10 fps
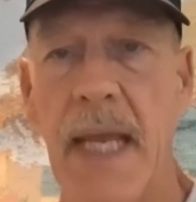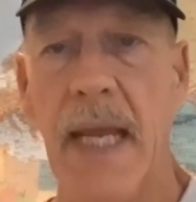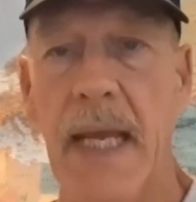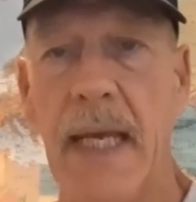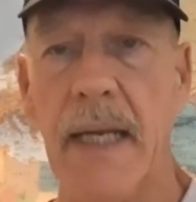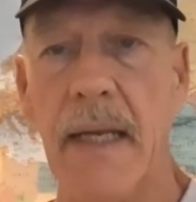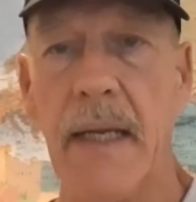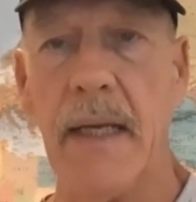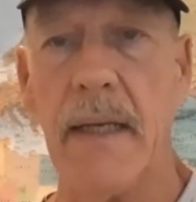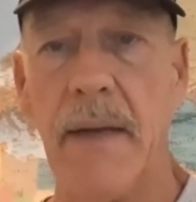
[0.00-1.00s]
And
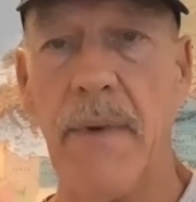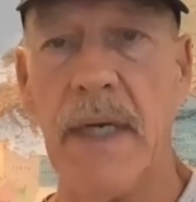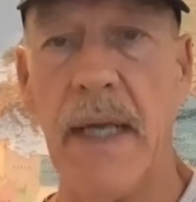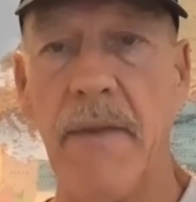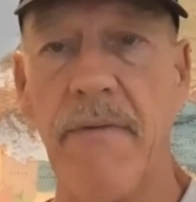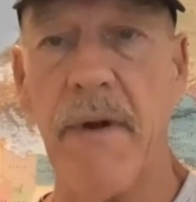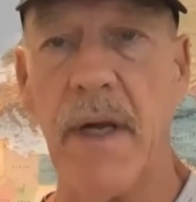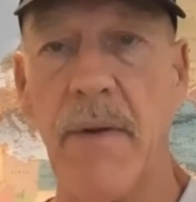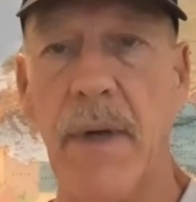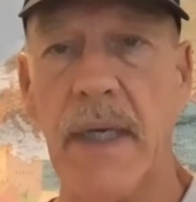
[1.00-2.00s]
uh, it went together
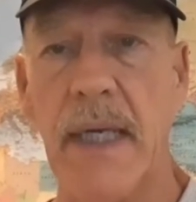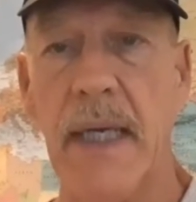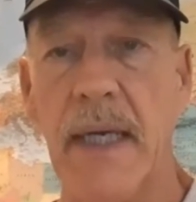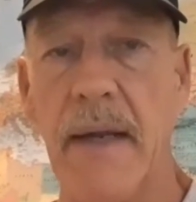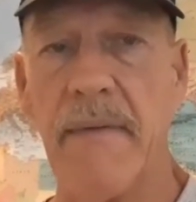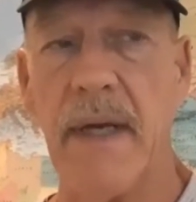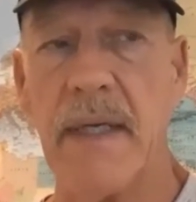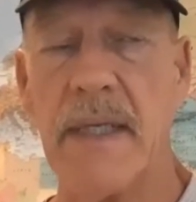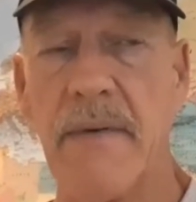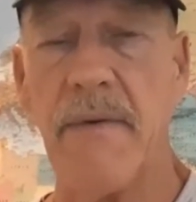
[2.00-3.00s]
fairly quickly, and I've got
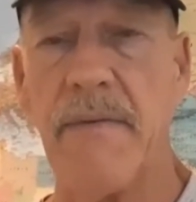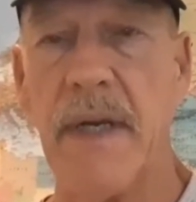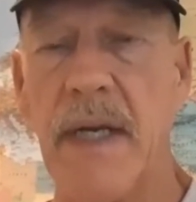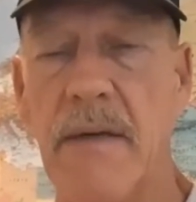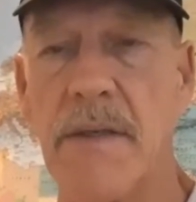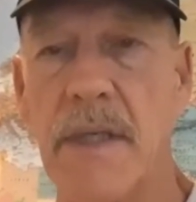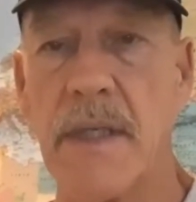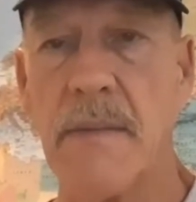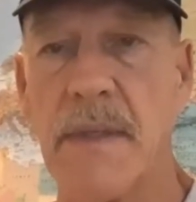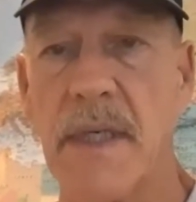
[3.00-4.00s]
several videos and
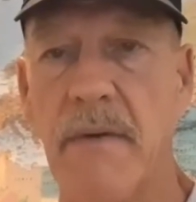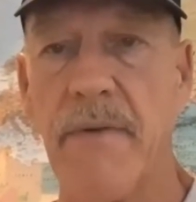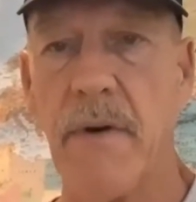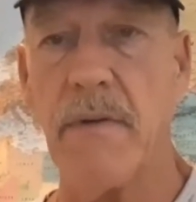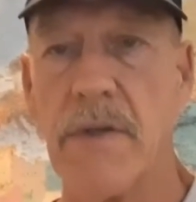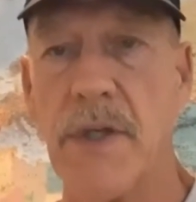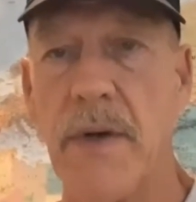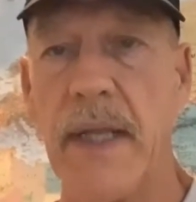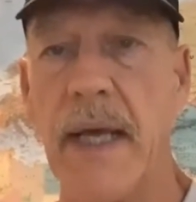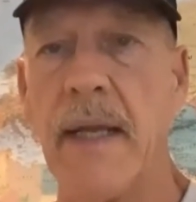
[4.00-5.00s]
some still photos
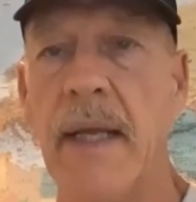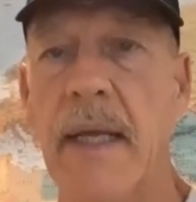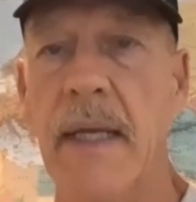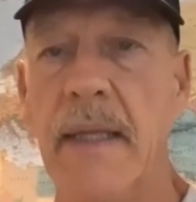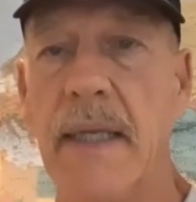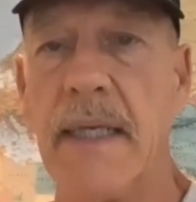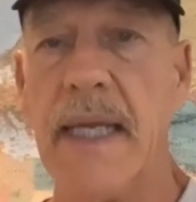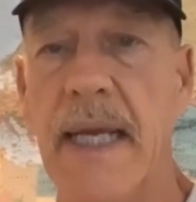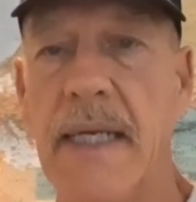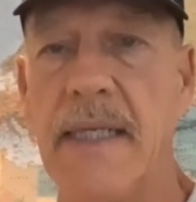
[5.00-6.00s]
showing that. The
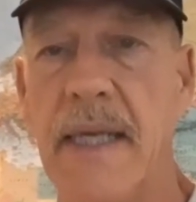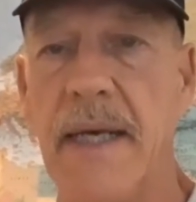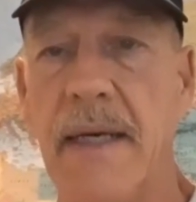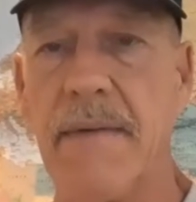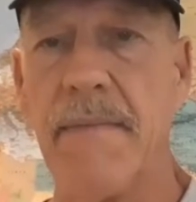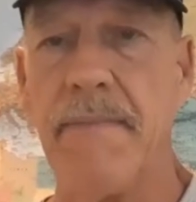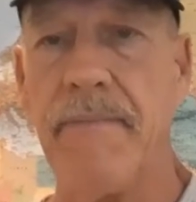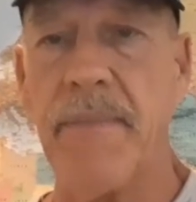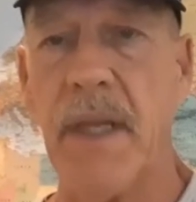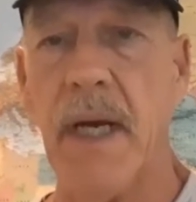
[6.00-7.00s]
days um,
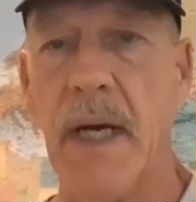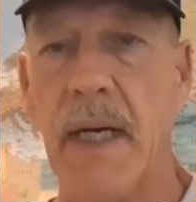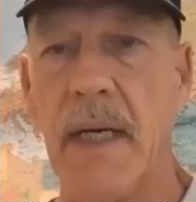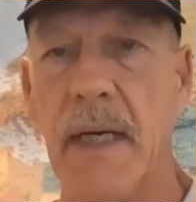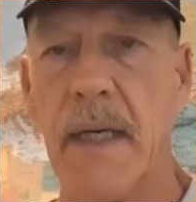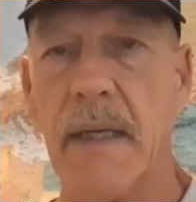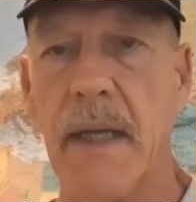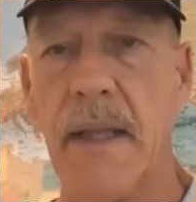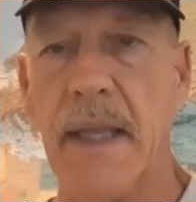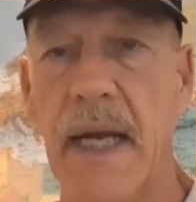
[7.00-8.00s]
uh,
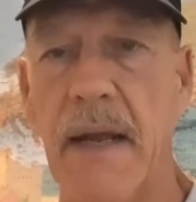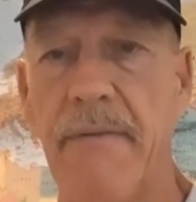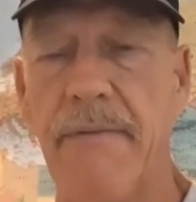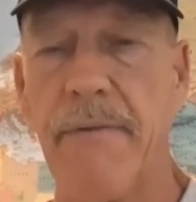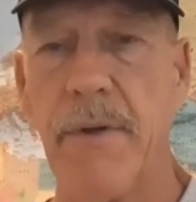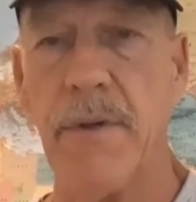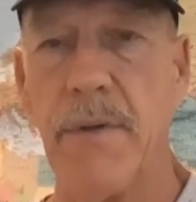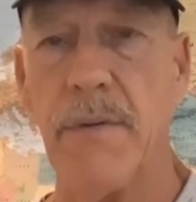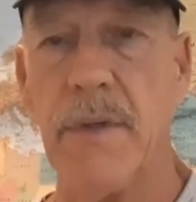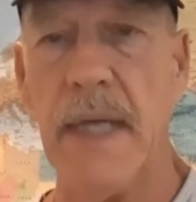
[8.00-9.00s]
that I
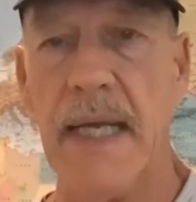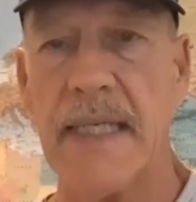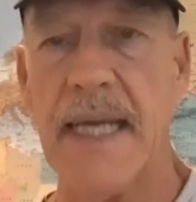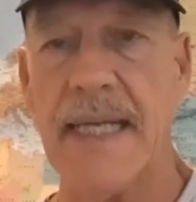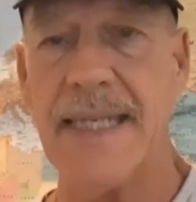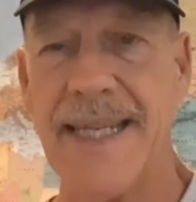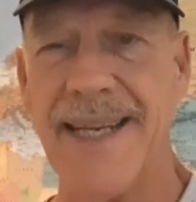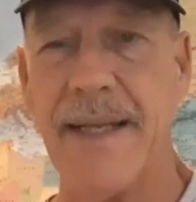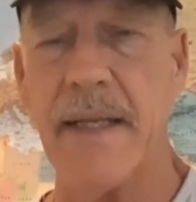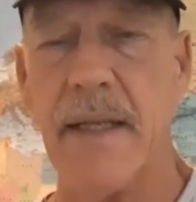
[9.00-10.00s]
flew and tested
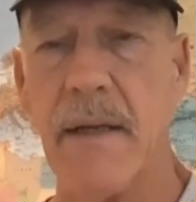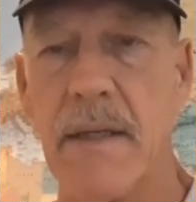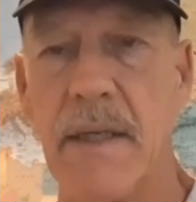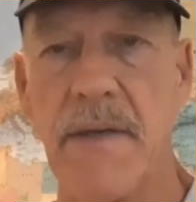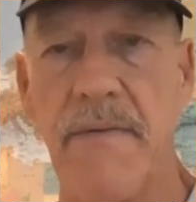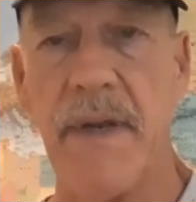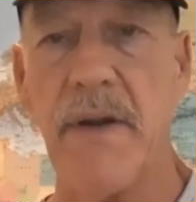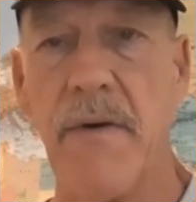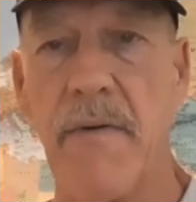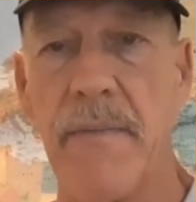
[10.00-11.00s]
it. There's a
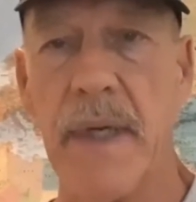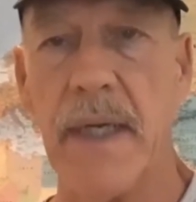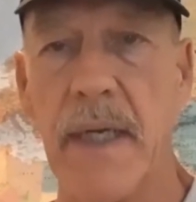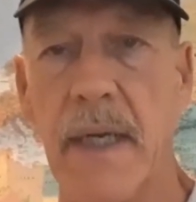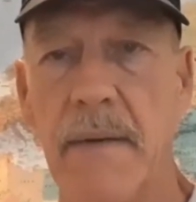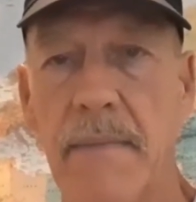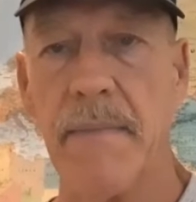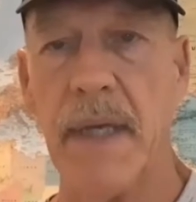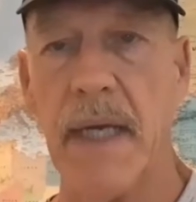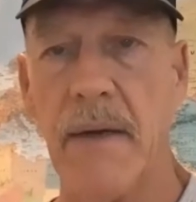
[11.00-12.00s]
video of me uh,
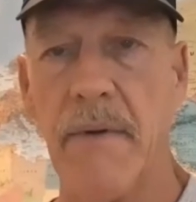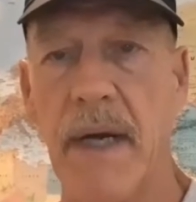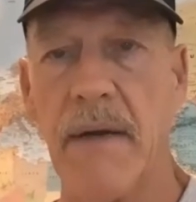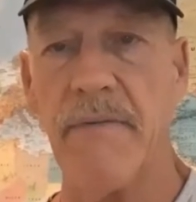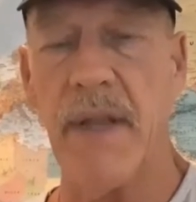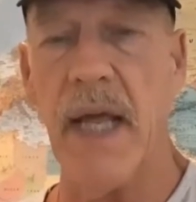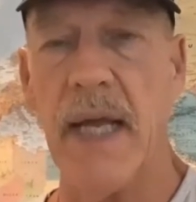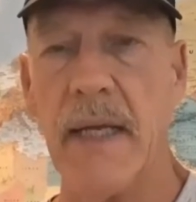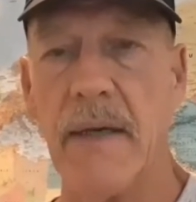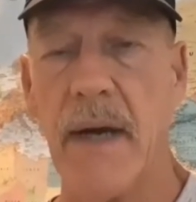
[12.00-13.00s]
getting ready to fly
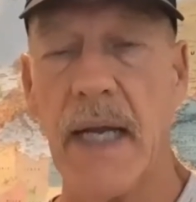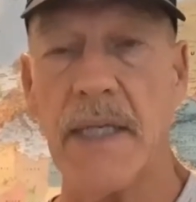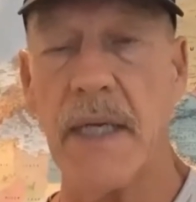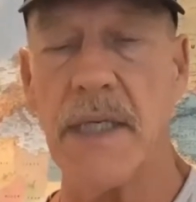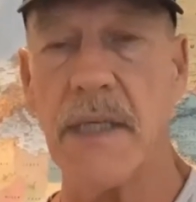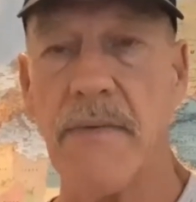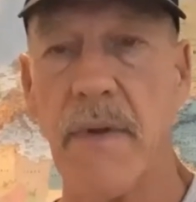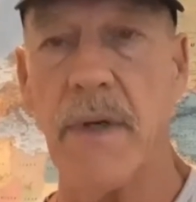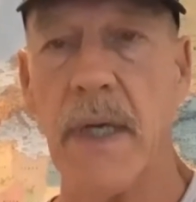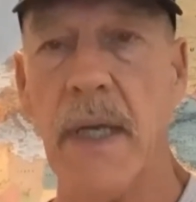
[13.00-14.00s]
it, or actually, I just
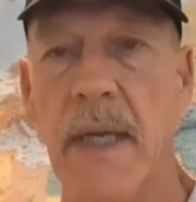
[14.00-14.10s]
flew it.